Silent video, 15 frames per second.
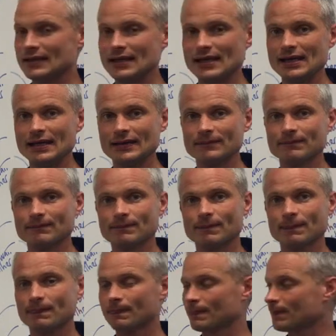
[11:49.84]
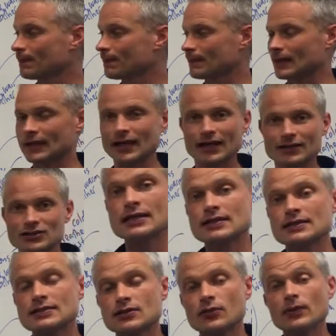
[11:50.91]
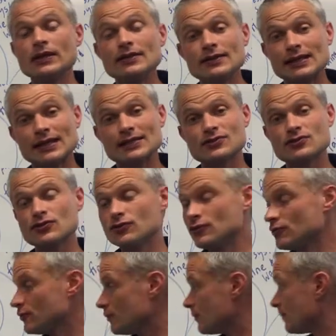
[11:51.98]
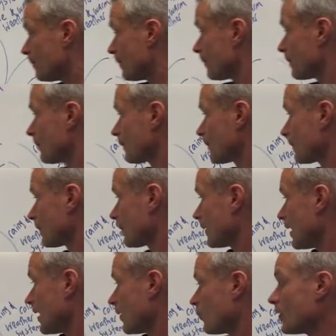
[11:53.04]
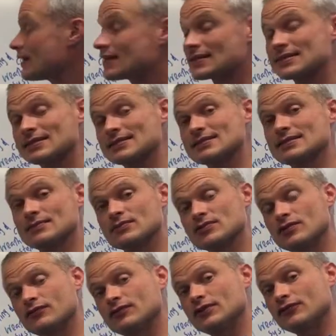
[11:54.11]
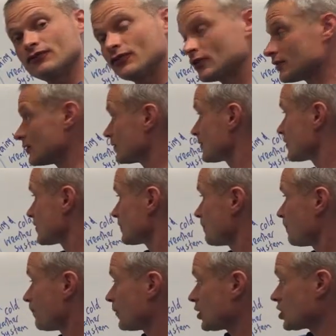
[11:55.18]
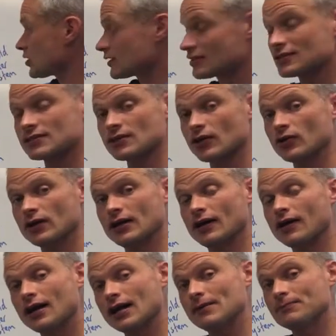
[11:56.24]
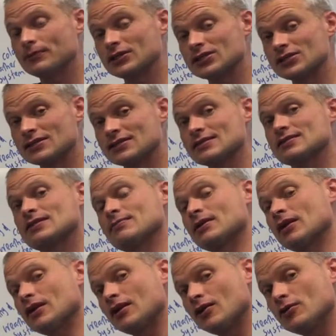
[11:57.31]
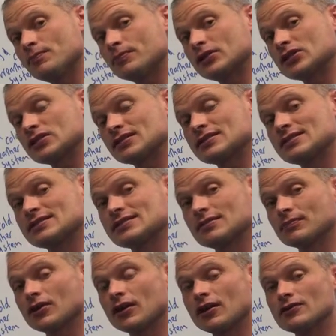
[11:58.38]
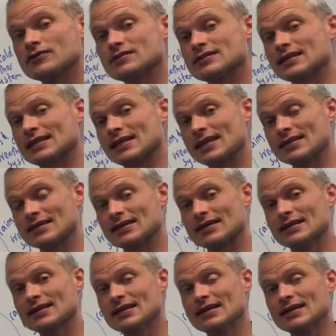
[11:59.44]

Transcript: air. Okay. So when you get two weather systems of different pressures, so a high pressure system and a low pressure system close together,